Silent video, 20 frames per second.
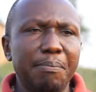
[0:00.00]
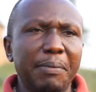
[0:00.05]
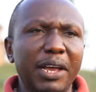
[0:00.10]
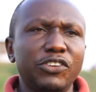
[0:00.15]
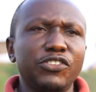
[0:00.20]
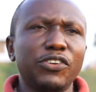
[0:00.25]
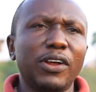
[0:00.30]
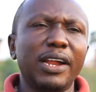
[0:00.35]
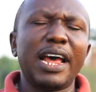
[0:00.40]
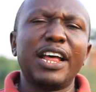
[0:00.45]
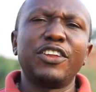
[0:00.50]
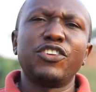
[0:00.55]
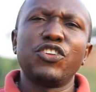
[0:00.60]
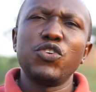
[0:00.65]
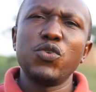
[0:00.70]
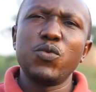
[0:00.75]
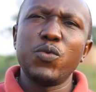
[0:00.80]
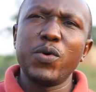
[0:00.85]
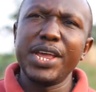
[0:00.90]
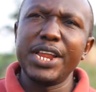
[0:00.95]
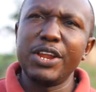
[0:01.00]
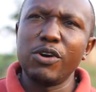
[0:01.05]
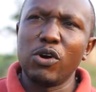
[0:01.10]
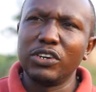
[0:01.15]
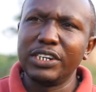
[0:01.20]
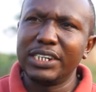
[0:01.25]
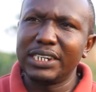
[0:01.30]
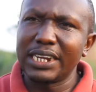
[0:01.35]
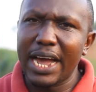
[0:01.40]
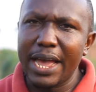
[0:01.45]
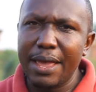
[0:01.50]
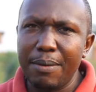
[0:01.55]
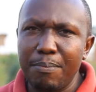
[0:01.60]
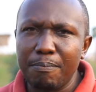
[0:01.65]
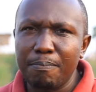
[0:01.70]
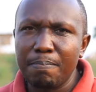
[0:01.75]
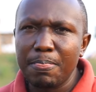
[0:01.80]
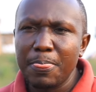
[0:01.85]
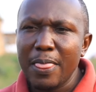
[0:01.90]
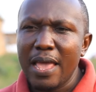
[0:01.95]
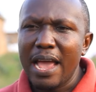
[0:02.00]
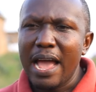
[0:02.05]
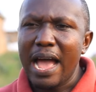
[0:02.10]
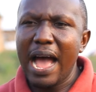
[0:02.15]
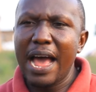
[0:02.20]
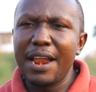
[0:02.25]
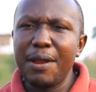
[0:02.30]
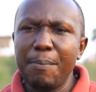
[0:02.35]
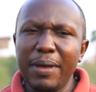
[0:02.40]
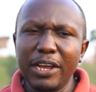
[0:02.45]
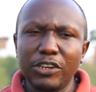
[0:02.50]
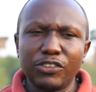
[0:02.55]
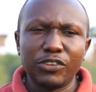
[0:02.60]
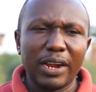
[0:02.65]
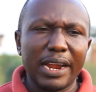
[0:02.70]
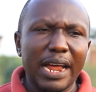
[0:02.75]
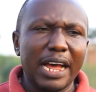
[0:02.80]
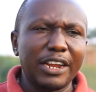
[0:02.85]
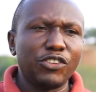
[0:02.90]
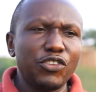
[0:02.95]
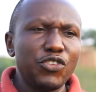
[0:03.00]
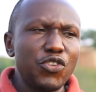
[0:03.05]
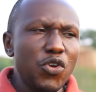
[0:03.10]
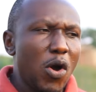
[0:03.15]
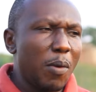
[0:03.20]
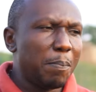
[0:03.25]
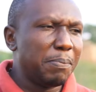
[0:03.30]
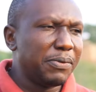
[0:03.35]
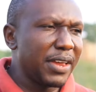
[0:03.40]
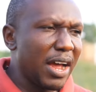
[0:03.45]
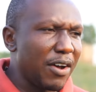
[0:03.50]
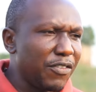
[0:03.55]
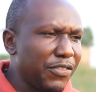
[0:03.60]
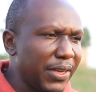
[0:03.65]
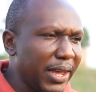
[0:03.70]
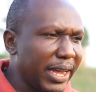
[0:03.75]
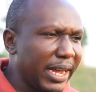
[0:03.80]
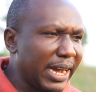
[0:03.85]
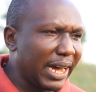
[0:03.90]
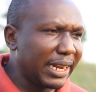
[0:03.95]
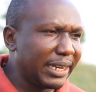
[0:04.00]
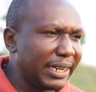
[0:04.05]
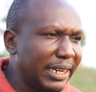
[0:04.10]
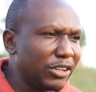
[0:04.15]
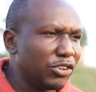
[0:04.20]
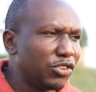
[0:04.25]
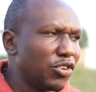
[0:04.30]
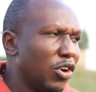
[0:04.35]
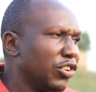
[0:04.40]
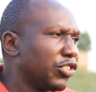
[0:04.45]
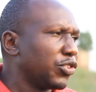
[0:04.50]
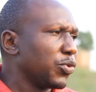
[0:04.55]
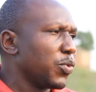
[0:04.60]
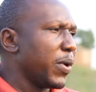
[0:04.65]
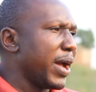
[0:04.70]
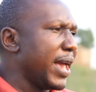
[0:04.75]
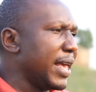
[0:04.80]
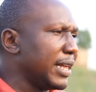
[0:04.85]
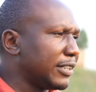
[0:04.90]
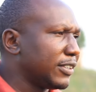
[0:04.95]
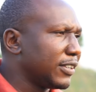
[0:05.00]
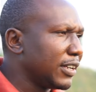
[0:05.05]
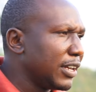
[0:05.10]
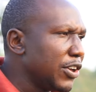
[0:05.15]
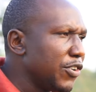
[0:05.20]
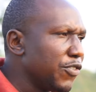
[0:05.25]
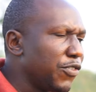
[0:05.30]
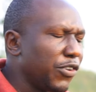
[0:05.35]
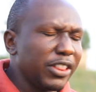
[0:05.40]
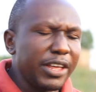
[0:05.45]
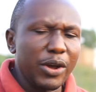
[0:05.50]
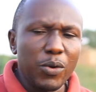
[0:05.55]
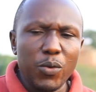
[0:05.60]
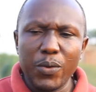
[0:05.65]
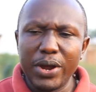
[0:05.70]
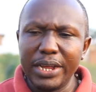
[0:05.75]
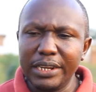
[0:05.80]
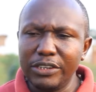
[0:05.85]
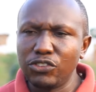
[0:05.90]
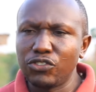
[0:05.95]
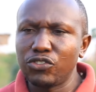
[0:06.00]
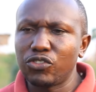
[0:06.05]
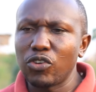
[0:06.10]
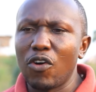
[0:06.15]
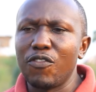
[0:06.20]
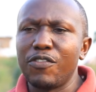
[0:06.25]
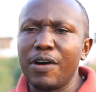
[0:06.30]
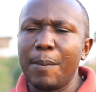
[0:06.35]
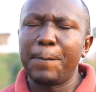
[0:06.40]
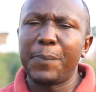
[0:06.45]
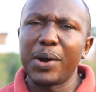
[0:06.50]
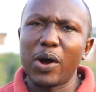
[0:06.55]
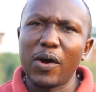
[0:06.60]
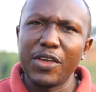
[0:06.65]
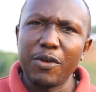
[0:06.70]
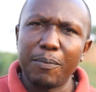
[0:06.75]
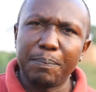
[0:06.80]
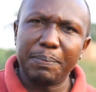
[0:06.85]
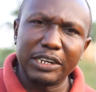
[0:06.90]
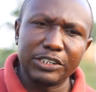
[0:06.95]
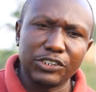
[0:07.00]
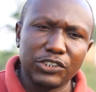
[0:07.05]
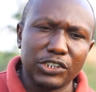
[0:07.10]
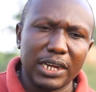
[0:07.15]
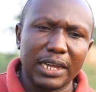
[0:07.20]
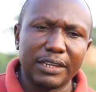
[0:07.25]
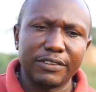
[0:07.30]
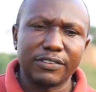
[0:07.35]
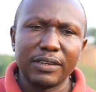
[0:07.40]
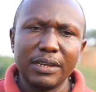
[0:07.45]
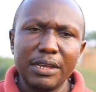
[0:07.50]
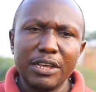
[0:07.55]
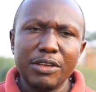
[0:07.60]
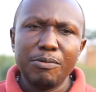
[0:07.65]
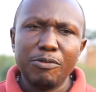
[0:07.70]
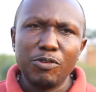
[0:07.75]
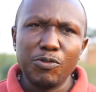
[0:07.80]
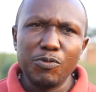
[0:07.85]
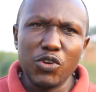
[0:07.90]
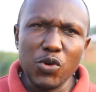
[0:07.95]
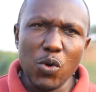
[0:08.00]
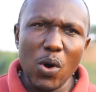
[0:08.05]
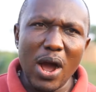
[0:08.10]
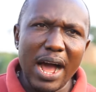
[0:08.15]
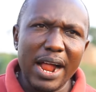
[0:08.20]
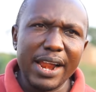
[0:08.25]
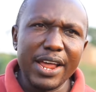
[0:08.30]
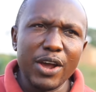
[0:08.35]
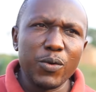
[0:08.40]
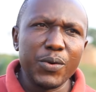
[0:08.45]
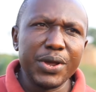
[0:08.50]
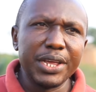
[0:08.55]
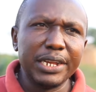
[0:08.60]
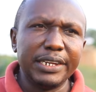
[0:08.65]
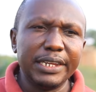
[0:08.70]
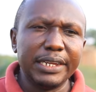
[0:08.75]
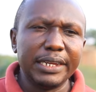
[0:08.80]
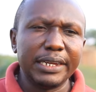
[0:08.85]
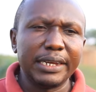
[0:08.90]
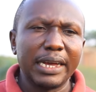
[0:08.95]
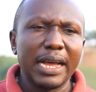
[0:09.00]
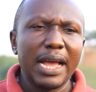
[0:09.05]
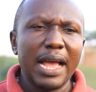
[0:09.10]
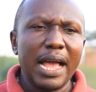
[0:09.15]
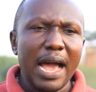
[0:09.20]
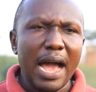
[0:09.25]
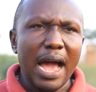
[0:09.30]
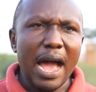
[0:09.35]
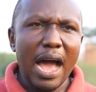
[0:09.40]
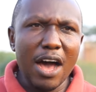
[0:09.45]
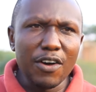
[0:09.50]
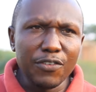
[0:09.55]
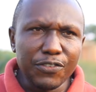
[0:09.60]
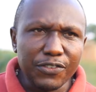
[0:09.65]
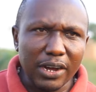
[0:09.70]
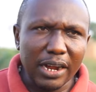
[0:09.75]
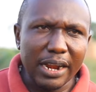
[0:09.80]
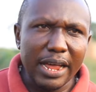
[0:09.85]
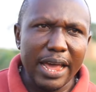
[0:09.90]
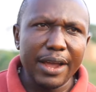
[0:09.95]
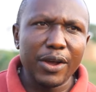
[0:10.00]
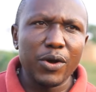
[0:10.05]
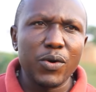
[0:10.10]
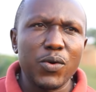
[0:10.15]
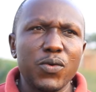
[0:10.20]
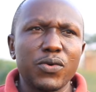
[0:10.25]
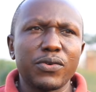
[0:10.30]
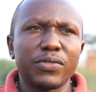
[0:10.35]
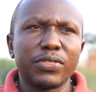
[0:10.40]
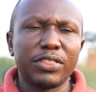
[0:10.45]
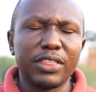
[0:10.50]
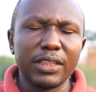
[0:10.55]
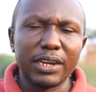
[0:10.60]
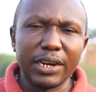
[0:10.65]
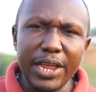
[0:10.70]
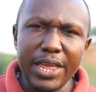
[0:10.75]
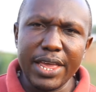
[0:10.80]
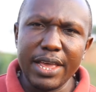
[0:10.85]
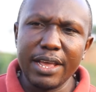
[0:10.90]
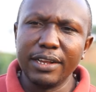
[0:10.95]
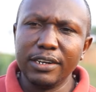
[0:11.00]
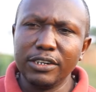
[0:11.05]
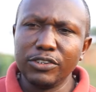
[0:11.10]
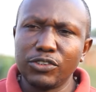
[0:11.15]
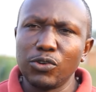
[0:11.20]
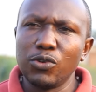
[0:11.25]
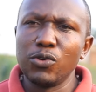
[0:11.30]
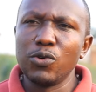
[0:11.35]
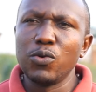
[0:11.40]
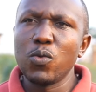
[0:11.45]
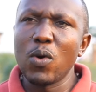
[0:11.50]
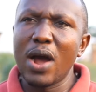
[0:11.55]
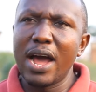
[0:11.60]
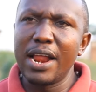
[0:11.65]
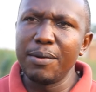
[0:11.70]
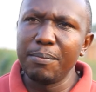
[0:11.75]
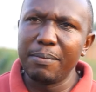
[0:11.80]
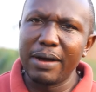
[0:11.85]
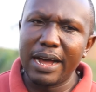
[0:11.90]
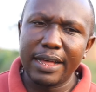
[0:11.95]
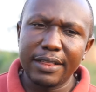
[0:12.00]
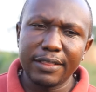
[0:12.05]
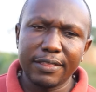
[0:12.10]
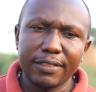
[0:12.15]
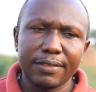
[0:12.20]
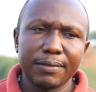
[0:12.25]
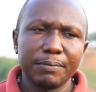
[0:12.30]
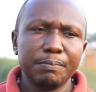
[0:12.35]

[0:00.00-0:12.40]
Make sure that you weed on time, and make sure that you observe the garden. Don't wait for the weeds to overpower your pastures. Do early weeding. After like 3 to 1 month,